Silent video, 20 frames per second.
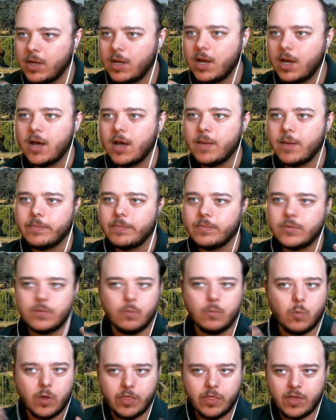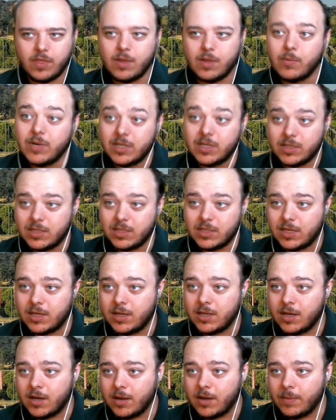One thing that we did see
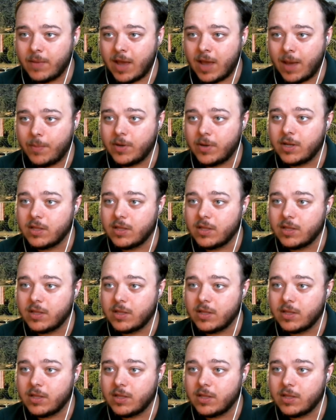happen